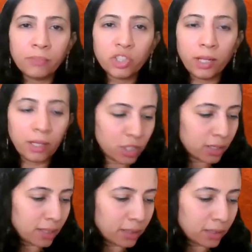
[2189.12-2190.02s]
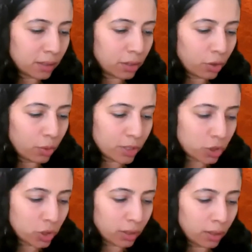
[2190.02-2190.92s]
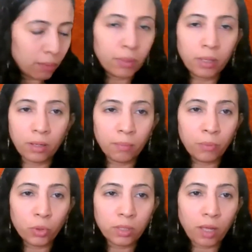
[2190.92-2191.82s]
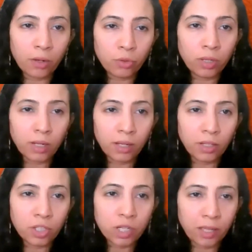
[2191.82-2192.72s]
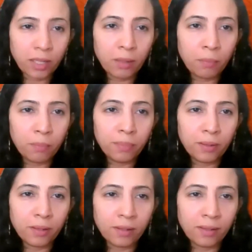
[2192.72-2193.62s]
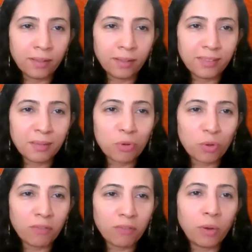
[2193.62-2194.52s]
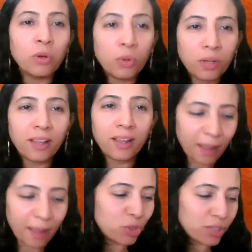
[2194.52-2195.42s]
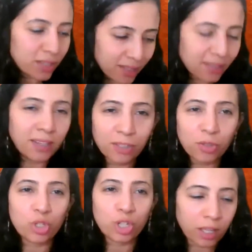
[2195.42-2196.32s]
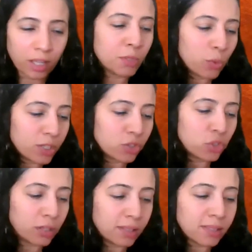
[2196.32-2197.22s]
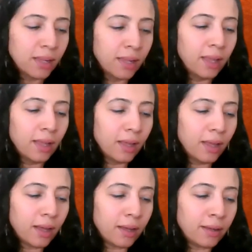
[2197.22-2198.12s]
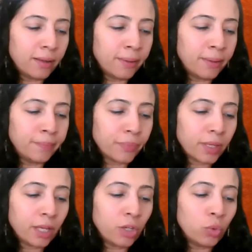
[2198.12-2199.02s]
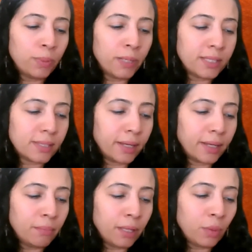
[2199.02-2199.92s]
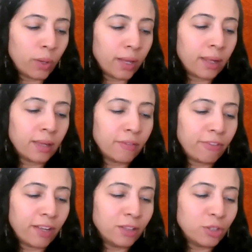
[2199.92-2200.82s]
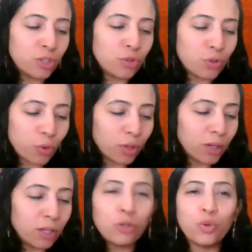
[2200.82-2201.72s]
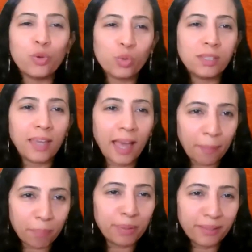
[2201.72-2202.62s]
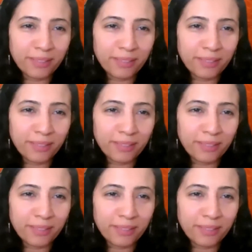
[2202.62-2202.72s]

Shailesh has answered your question, but both Arun and Shakib seem to have downloaded our app just yesterday. So Shakib's question is, can you please guide me where I can find the tutorial to use the app?